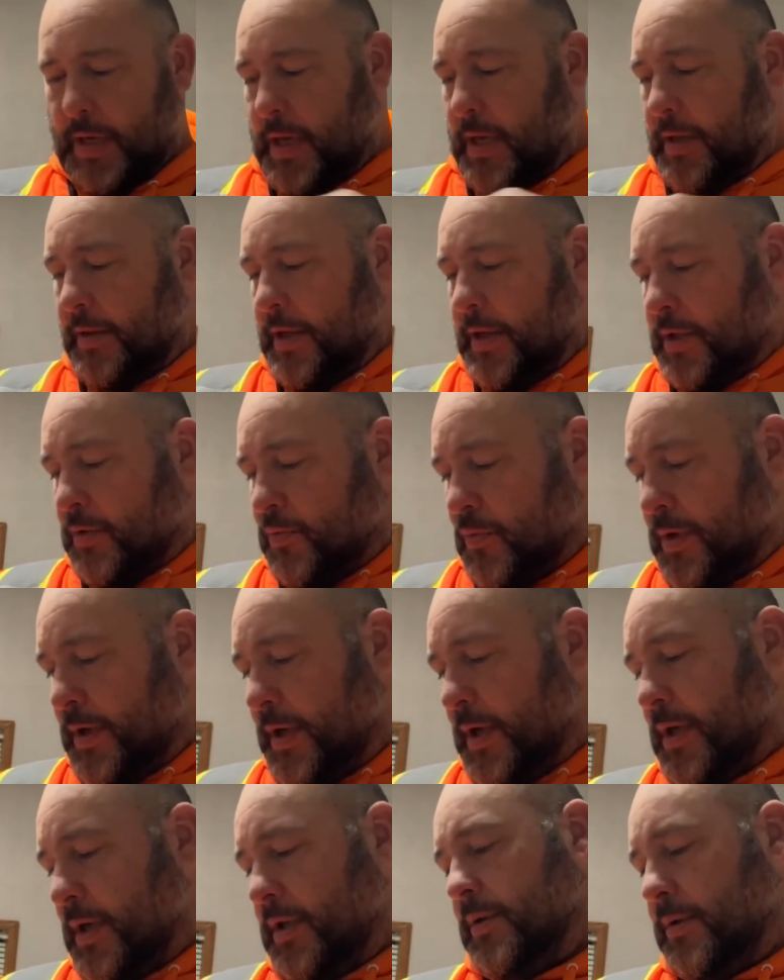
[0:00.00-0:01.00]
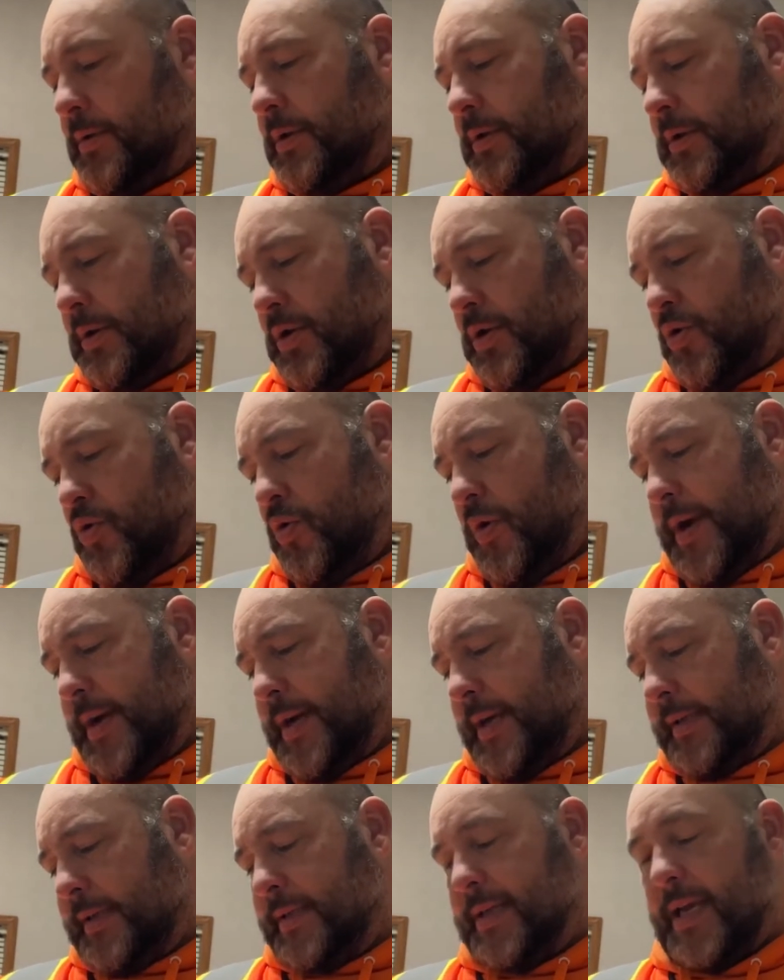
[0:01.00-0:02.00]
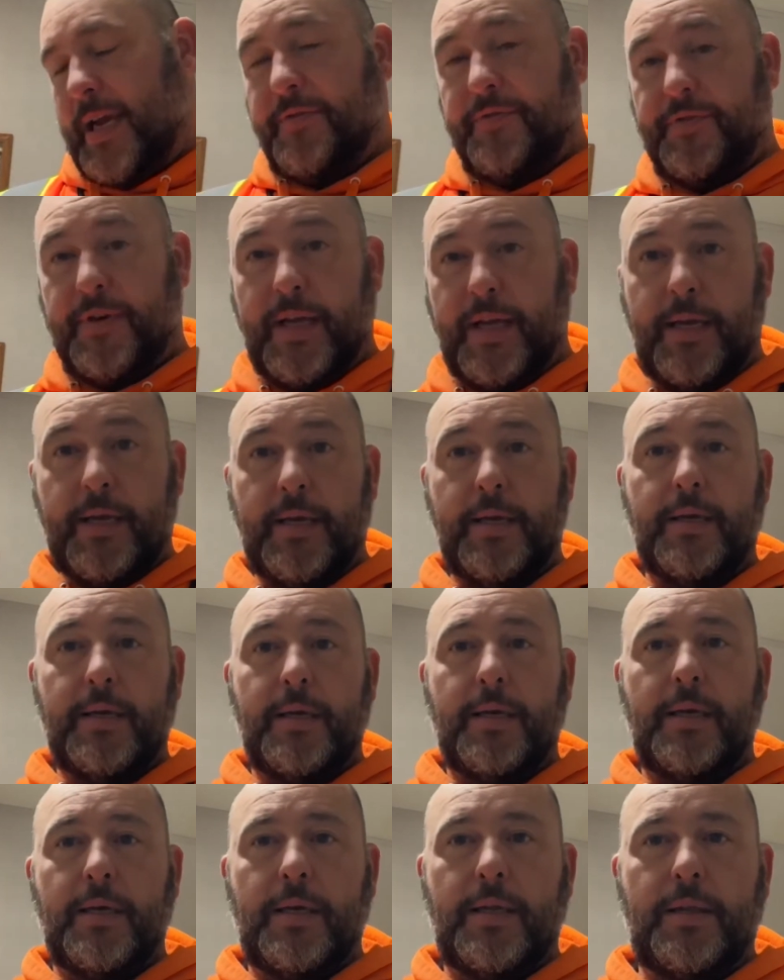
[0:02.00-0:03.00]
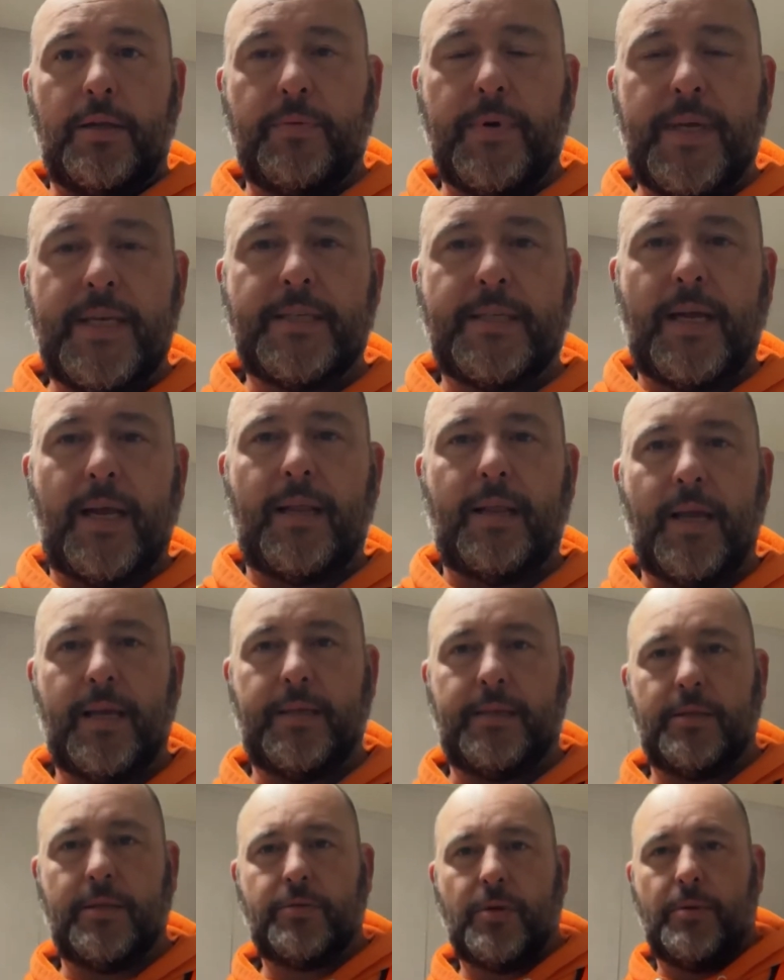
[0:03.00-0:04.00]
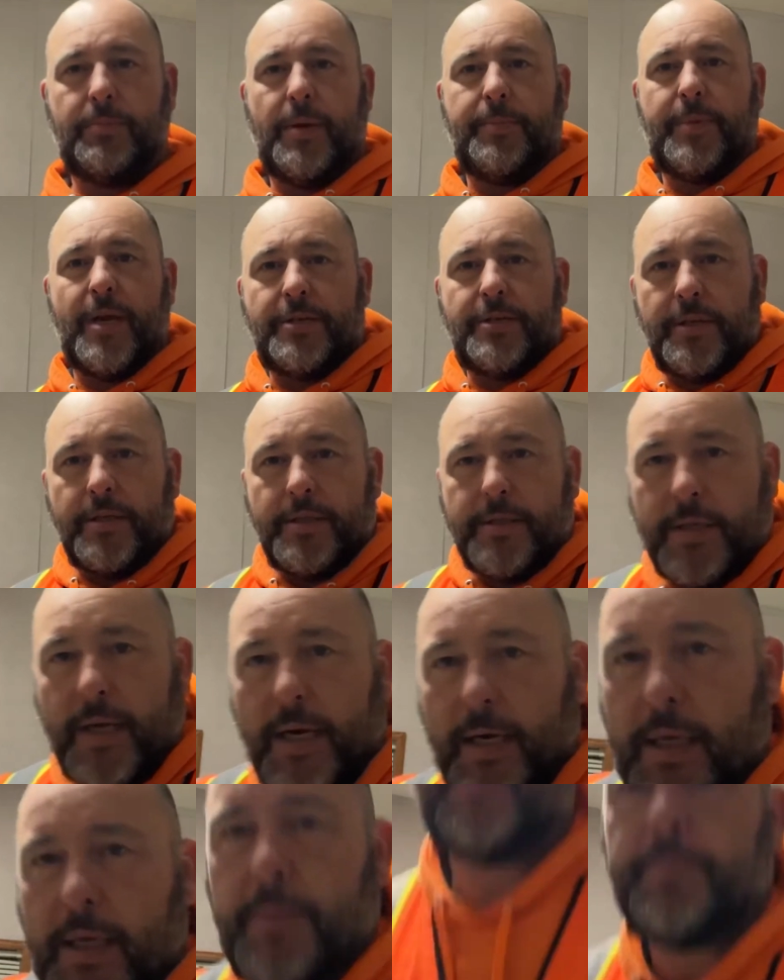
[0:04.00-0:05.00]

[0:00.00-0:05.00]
This one is quick safety. And the reason I like this one, maybe I should stand up,